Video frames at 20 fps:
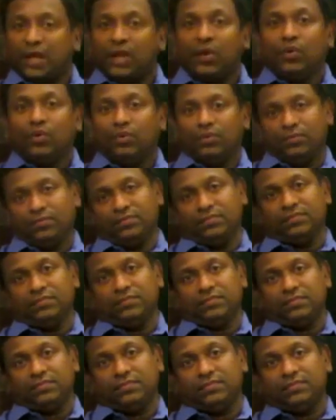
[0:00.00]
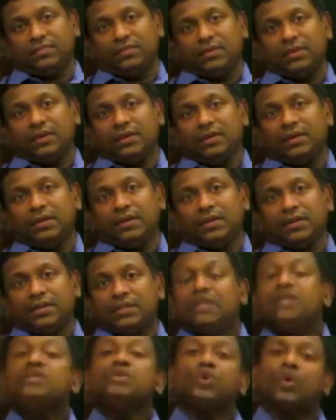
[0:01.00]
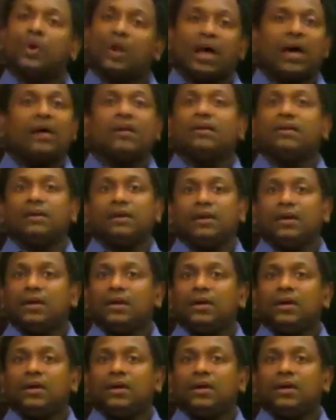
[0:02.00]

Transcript: you. These all are